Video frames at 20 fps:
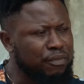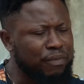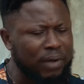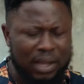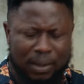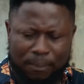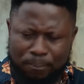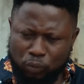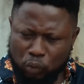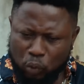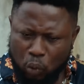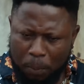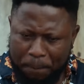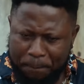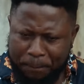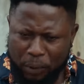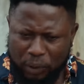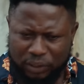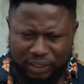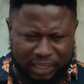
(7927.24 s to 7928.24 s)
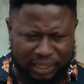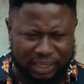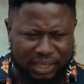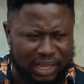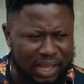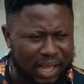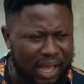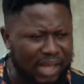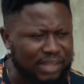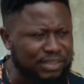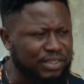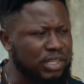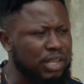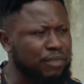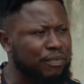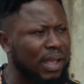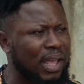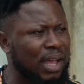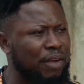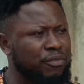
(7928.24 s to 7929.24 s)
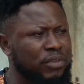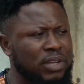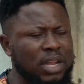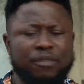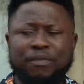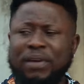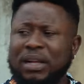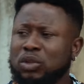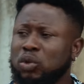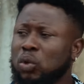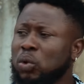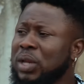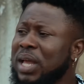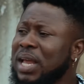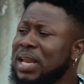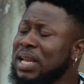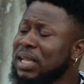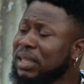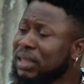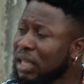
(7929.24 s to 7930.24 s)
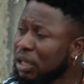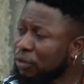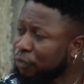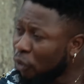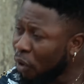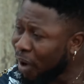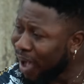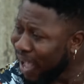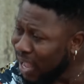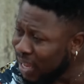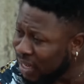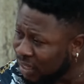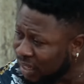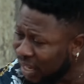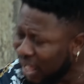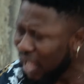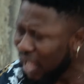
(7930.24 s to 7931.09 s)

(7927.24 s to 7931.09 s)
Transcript: if I am nobody, as if I have never done anything for her in